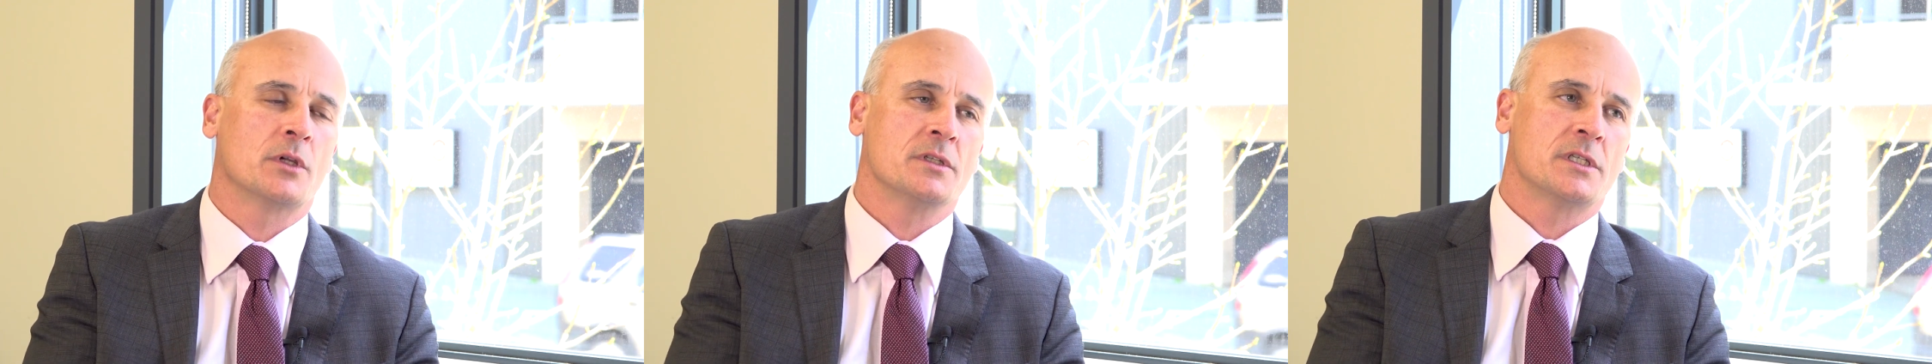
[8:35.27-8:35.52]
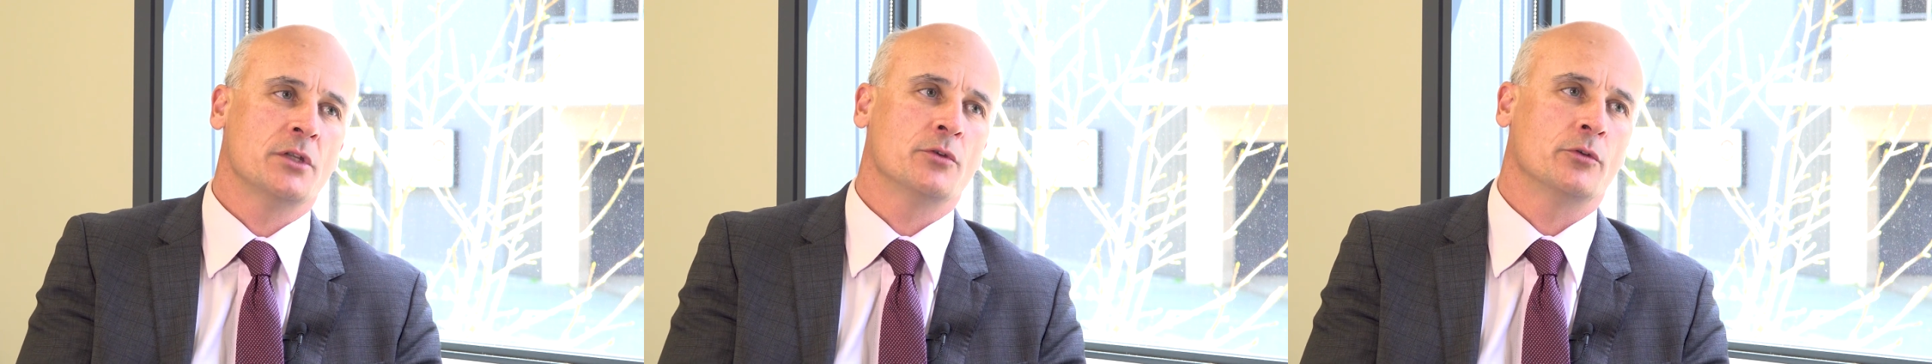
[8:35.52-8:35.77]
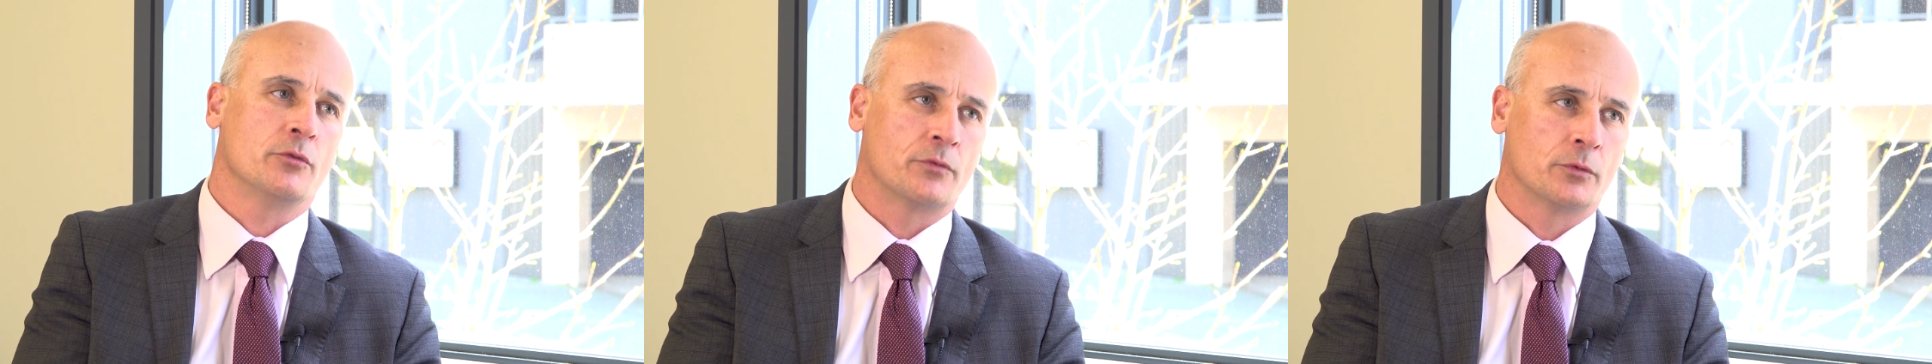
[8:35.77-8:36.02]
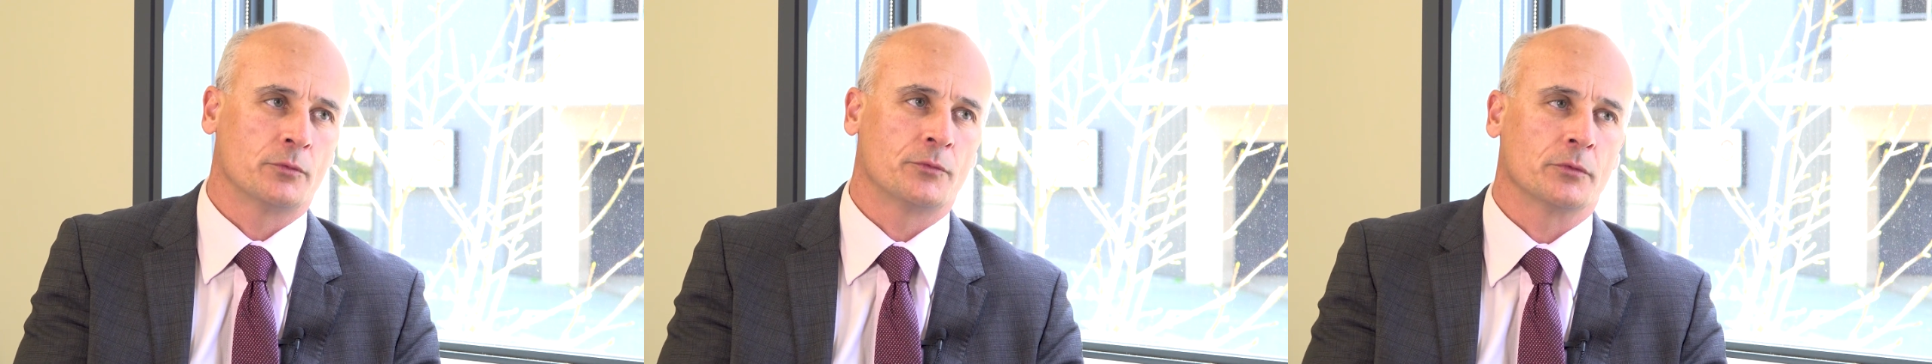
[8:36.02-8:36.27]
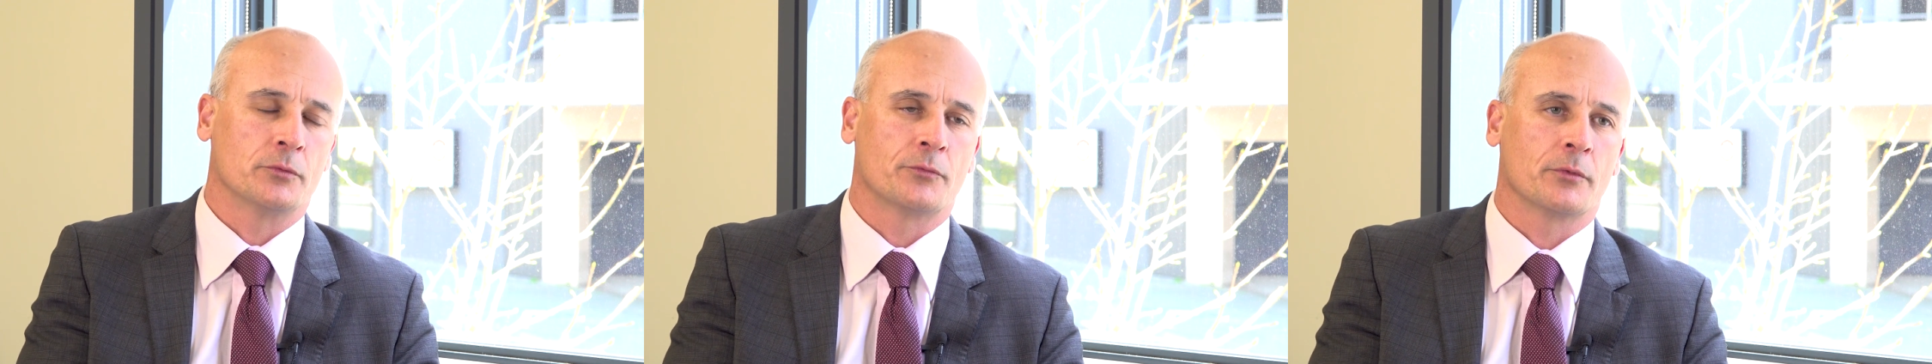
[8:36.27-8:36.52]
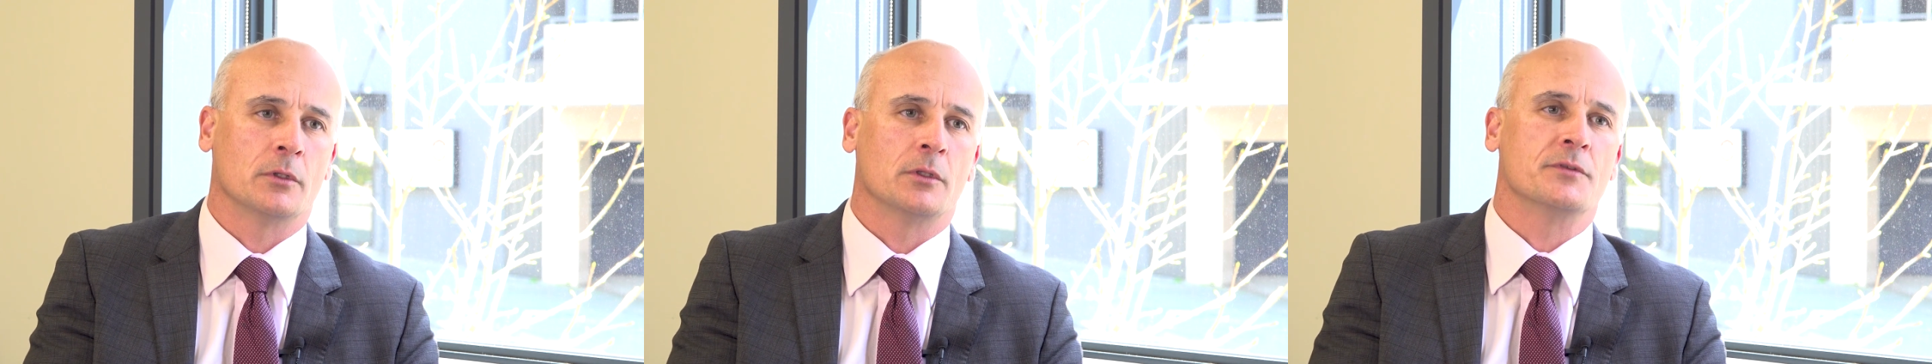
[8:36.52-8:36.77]
continue to
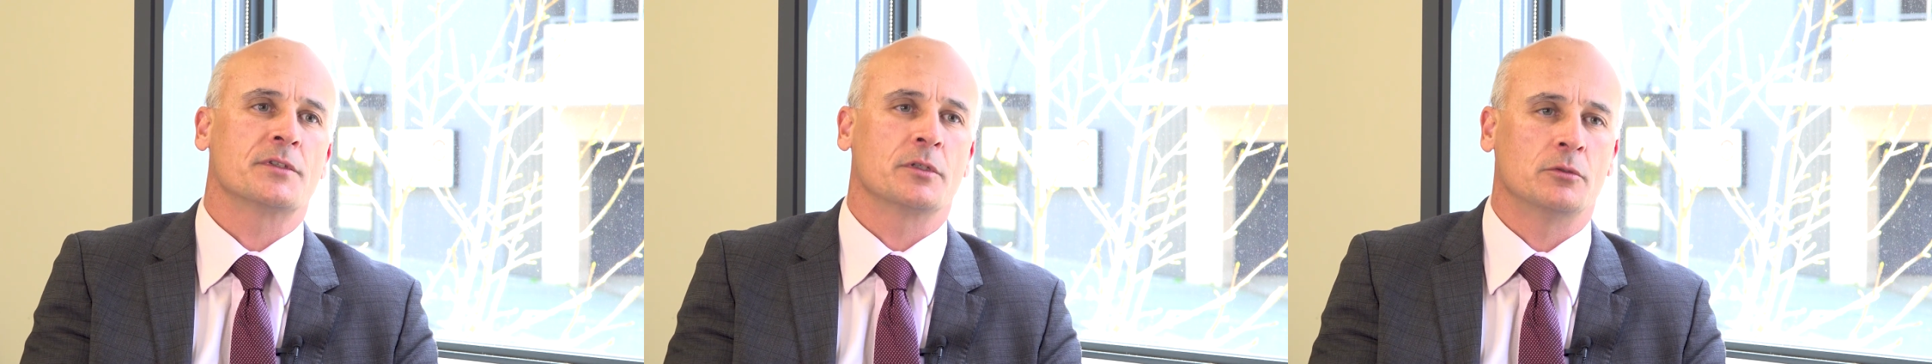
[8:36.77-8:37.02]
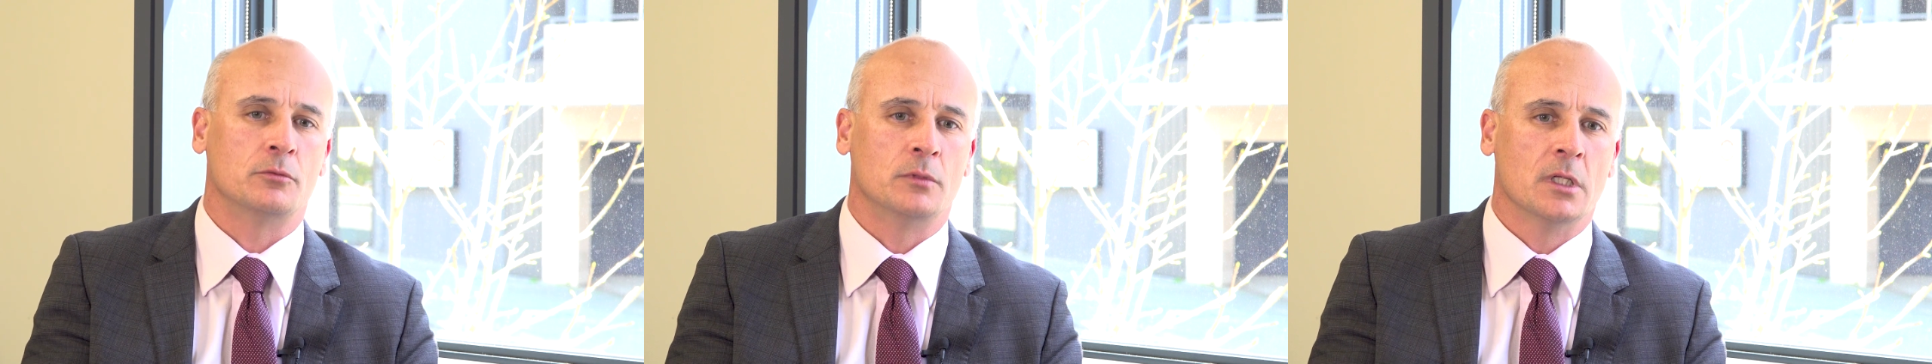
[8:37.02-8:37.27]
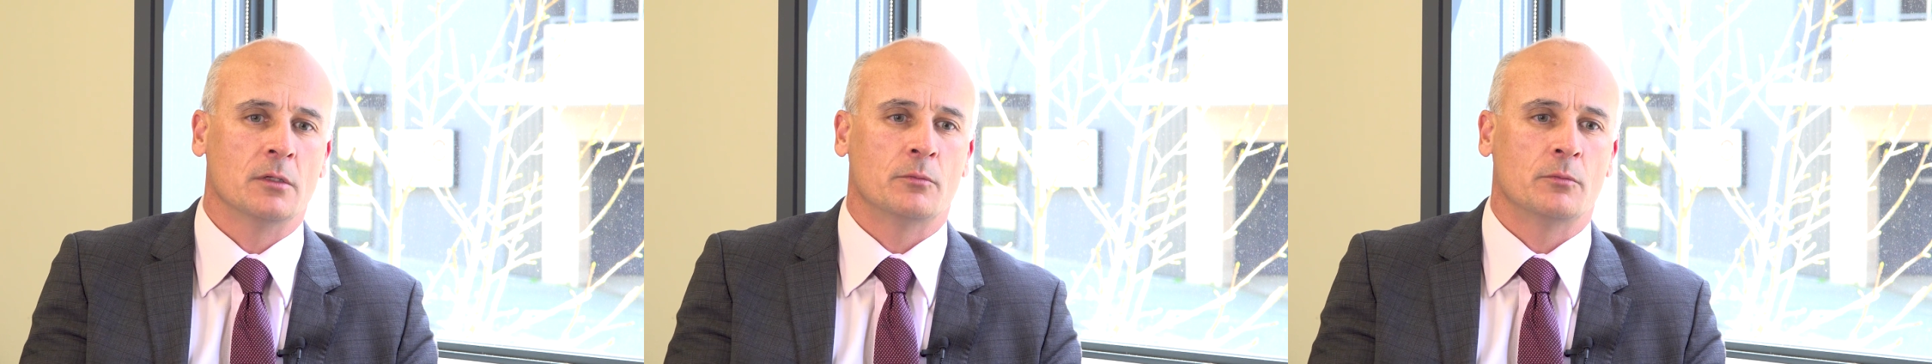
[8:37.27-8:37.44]
drill until